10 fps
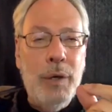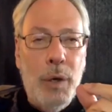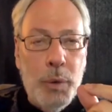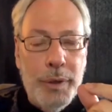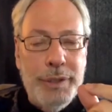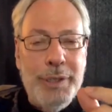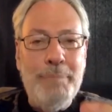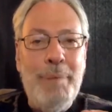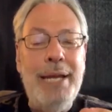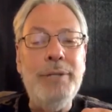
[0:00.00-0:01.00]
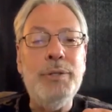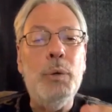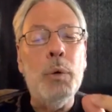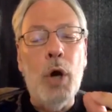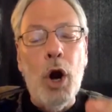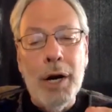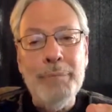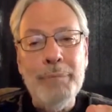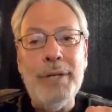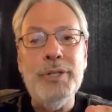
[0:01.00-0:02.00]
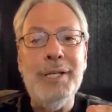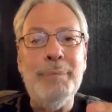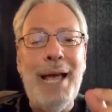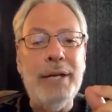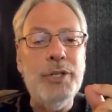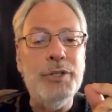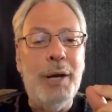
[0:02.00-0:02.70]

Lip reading: or a debate or arm wrestling matches